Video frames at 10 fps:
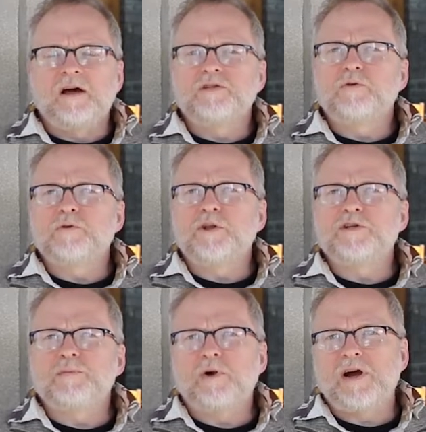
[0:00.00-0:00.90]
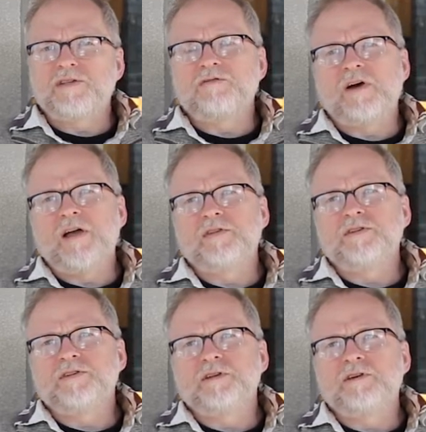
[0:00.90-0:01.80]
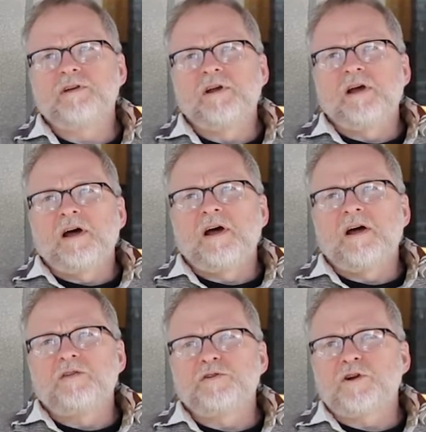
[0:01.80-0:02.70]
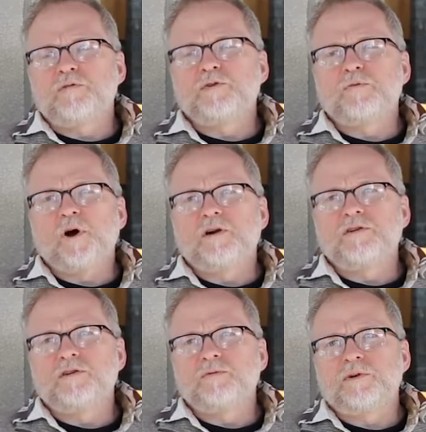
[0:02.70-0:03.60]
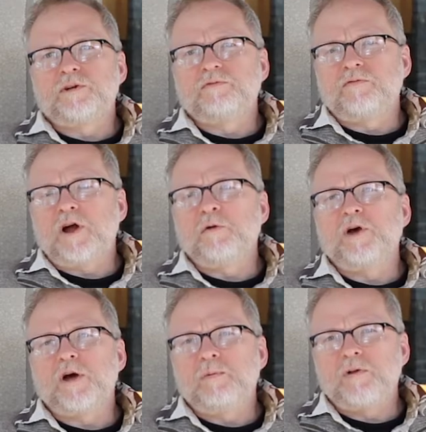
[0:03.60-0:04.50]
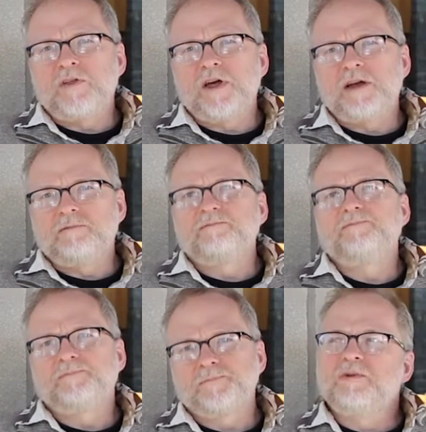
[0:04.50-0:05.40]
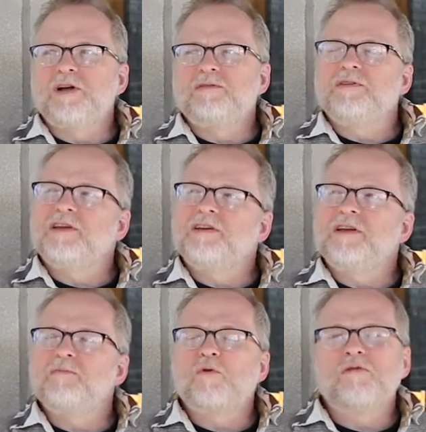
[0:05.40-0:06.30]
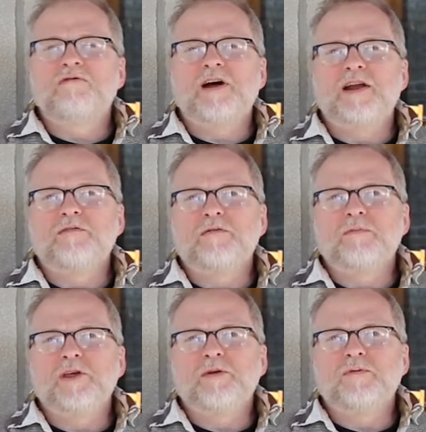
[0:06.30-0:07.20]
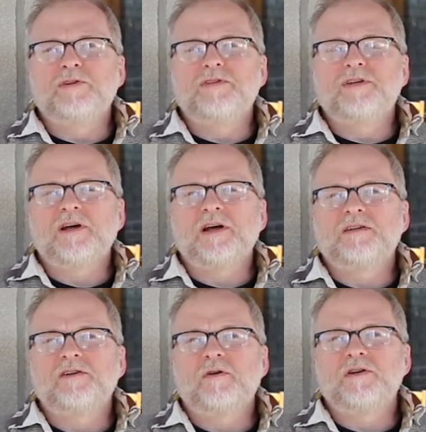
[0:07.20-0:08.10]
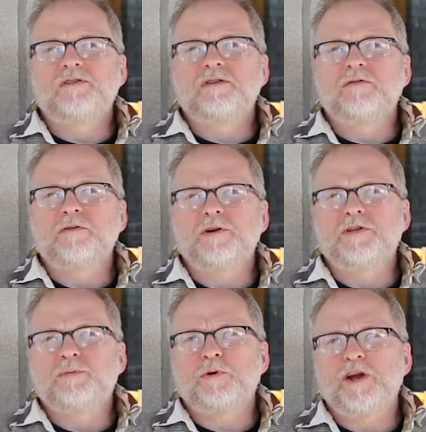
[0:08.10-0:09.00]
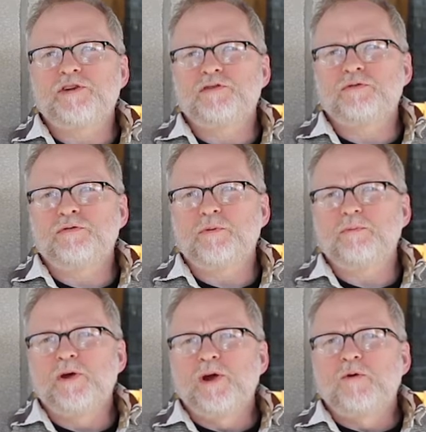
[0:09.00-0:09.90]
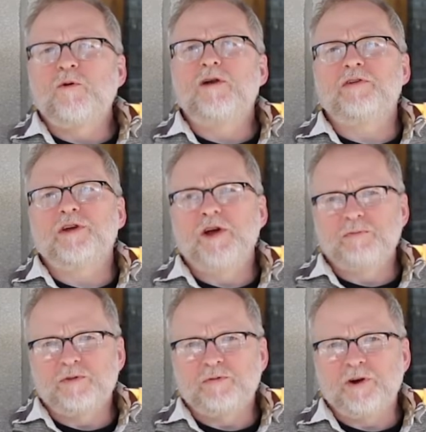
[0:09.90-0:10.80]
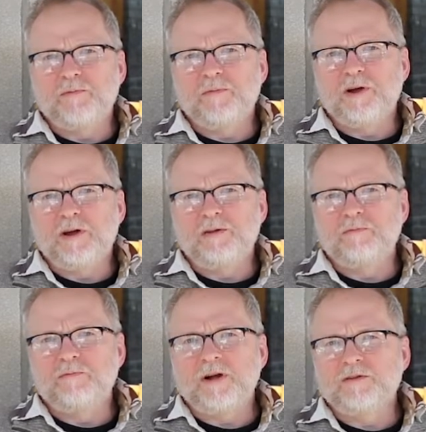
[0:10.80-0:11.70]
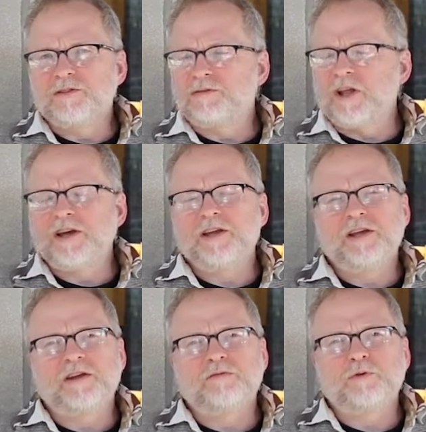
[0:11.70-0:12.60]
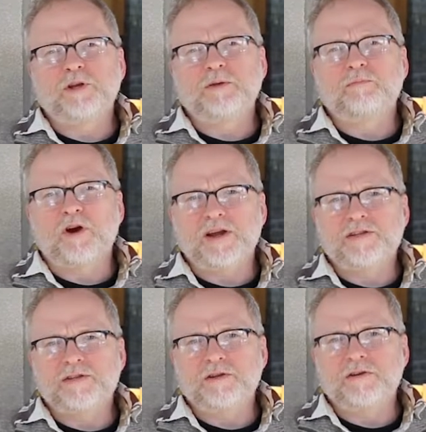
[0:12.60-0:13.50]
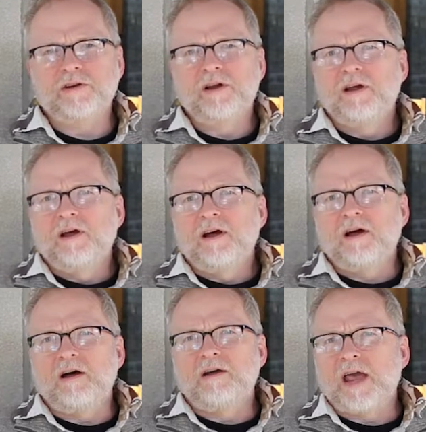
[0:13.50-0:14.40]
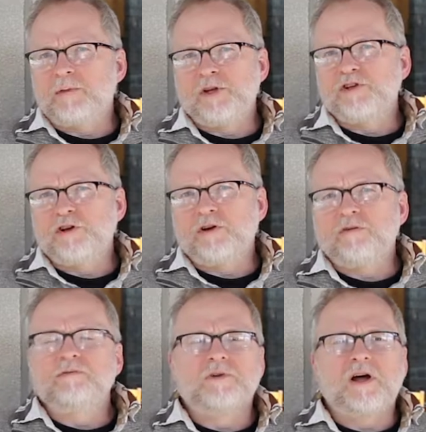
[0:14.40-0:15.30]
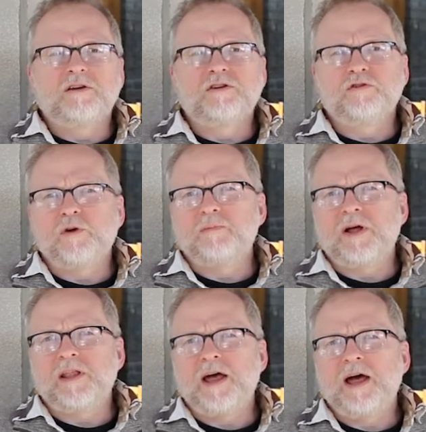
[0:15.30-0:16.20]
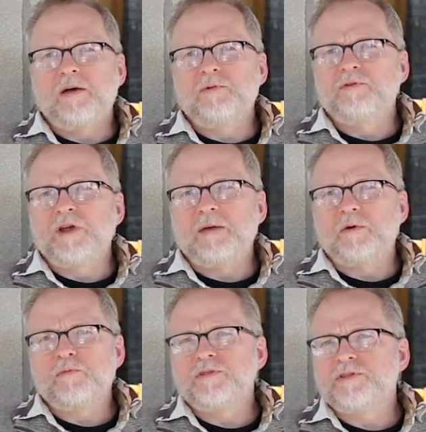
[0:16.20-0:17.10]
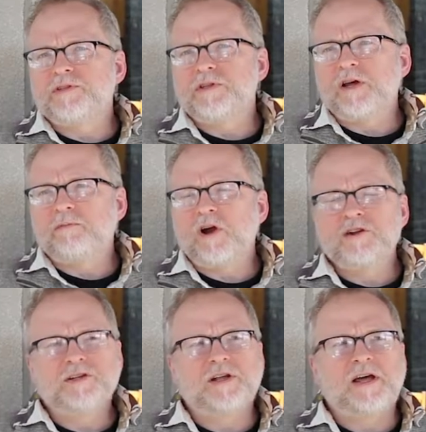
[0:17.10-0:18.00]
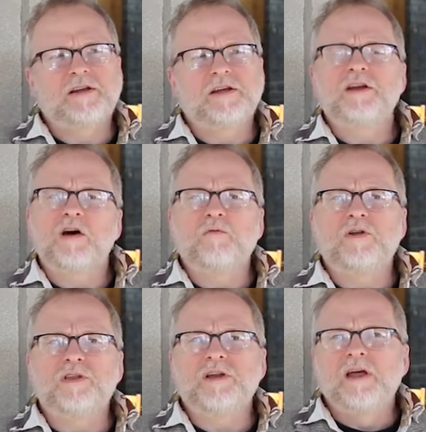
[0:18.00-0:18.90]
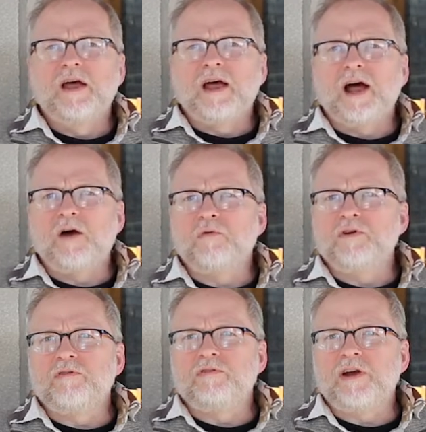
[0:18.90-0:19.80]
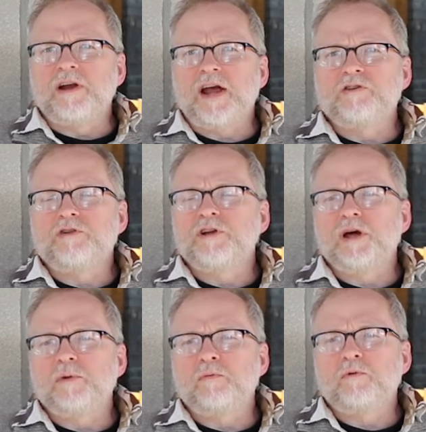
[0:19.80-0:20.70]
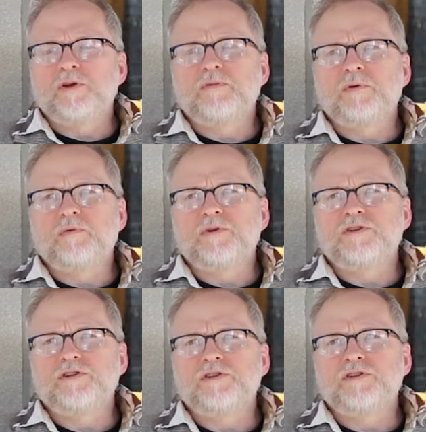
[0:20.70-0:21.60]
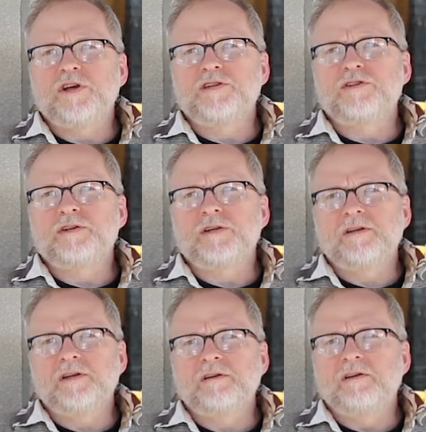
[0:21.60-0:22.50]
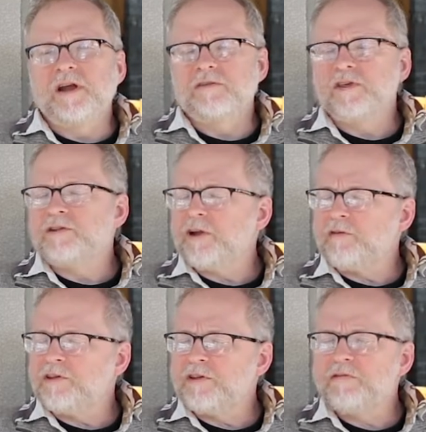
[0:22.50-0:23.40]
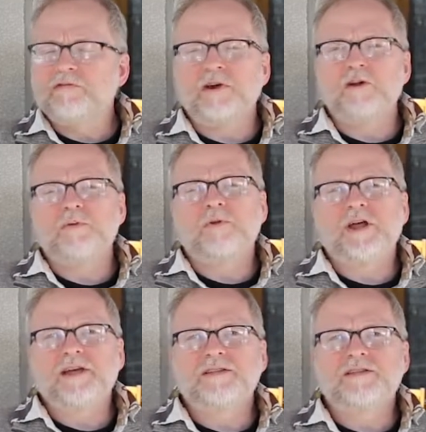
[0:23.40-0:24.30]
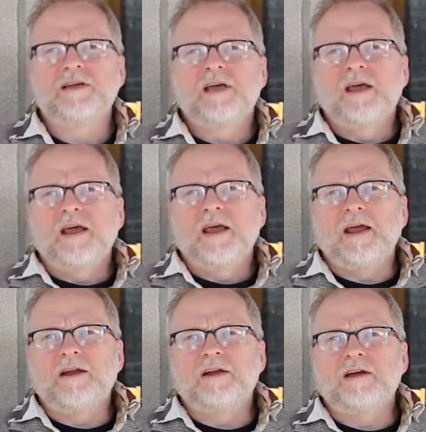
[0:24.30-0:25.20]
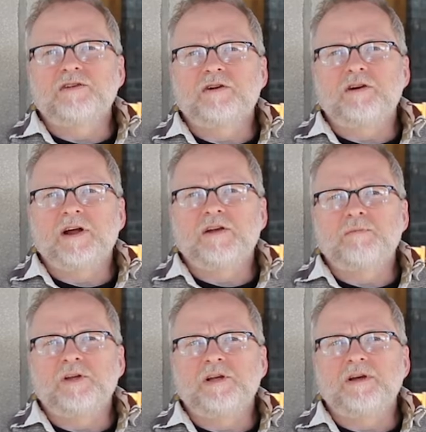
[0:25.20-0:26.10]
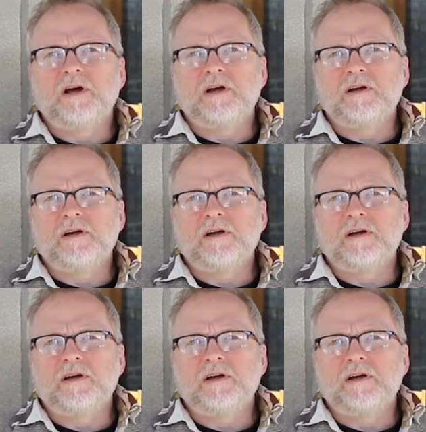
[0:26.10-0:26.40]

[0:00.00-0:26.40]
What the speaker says: So we're really surprised to find this in the surface water, so we're following up on that. Well, the important finding for me was to always look for inspiration from wherever it comes from. I was lucky to get a really bright student, Gabby Cho, to join my lab, and came up with this project idea, not one that I would have naturally come up with, but when she suggested it, everything fell into place, and it turned out to be